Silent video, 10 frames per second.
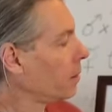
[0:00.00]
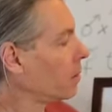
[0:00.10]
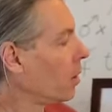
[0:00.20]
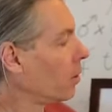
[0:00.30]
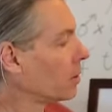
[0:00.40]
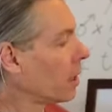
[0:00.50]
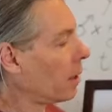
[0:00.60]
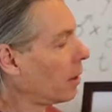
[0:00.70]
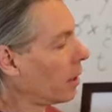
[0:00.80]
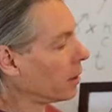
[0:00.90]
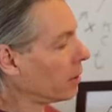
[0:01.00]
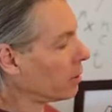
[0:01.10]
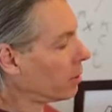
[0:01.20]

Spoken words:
So it's kind of like this